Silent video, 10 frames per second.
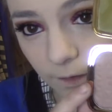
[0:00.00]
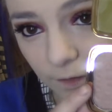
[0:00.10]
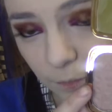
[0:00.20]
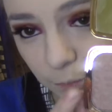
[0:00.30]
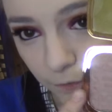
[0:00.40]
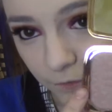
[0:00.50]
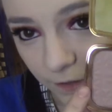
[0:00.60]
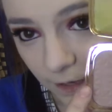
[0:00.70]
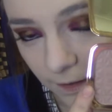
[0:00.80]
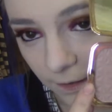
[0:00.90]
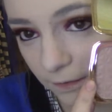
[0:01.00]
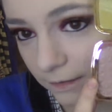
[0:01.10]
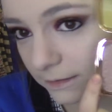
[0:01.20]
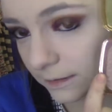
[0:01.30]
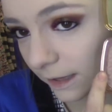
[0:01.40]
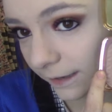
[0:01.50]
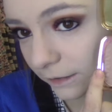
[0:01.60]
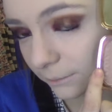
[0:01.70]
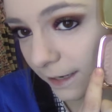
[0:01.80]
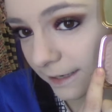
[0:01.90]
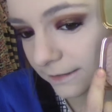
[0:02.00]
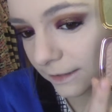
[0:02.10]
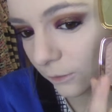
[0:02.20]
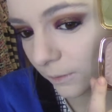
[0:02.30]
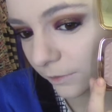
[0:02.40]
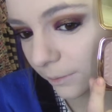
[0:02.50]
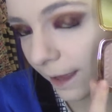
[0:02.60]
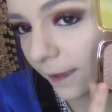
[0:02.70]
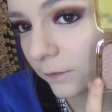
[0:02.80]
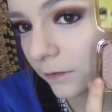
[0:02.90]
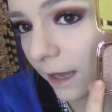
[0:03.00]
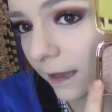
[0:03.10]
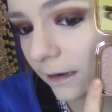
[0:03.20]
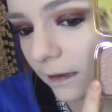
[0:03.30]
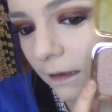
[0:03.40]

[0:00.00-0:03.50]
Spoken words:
this bronzer colour looks like an amazing one for pale skin.